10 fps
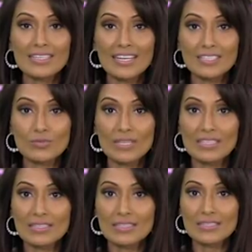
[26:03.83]
next
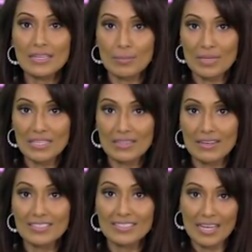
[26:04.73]
week, this is
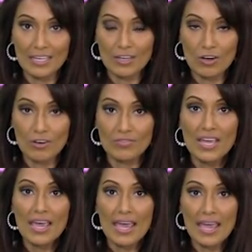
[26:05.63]
Amitha signing off,
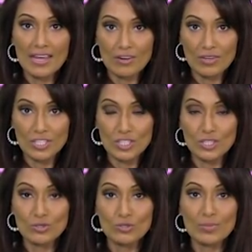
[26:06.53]

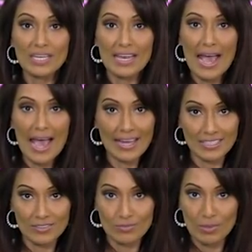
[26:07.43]
encouraging you to be an
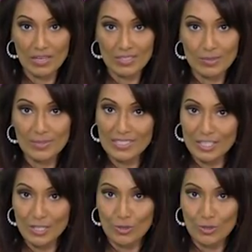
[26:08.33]
active participant in your